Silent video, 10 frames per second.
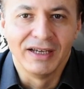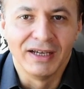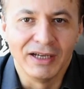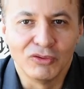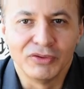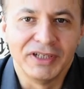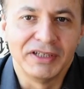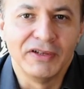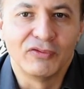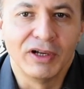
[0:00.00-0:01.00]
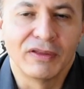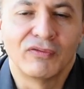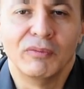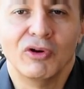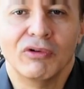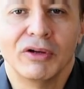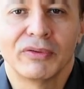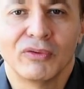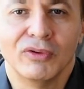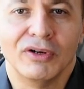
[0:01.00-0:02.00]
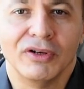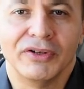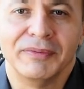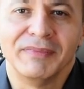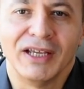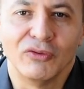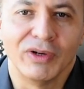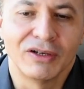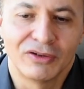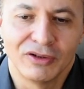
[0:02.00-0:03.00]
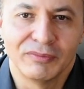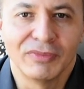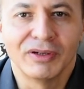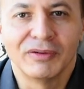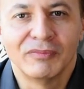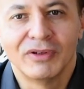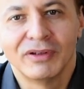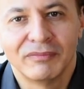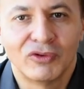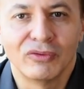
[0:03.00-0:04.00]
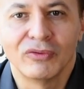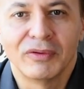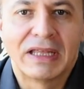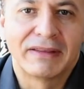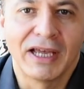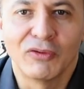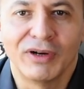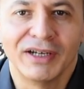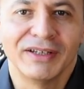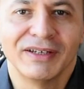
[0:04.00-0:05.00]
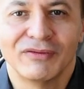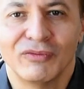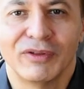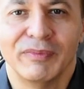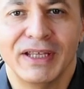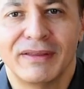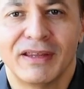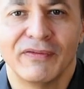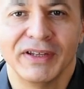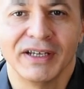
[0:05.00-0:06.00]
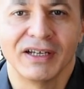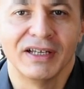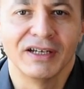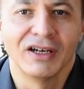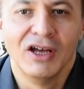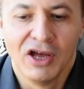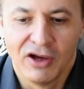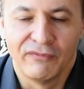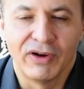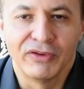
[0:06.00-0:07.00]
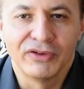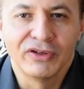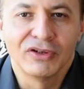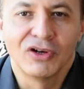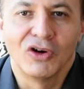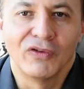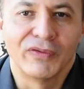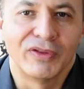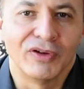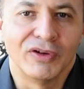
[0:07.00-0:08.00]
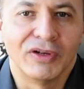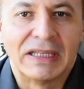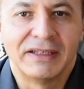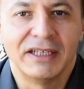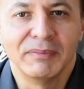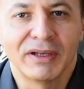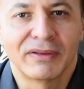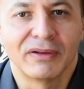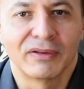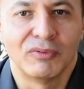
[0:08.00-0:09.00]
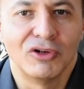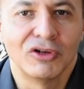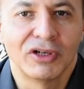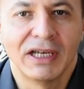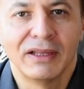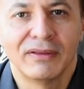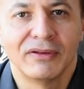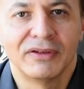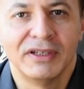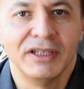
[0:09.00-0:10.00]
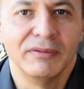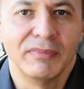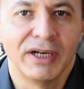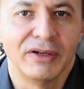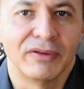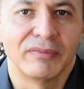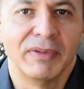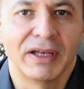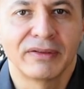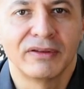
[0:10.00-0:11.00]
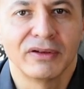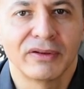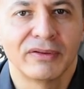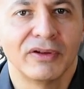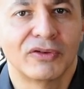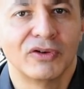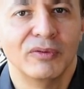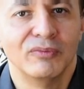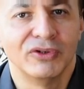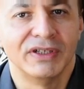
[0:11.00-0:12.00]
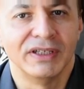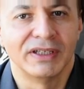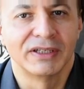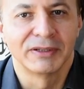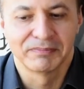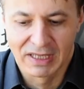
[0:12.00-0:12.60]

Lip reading: Hello dear tea friends from around the world, and welcome to Taiwan with me, Stéphane Erler, founder of the Tea Masters blog and the tea-masters.com boutique.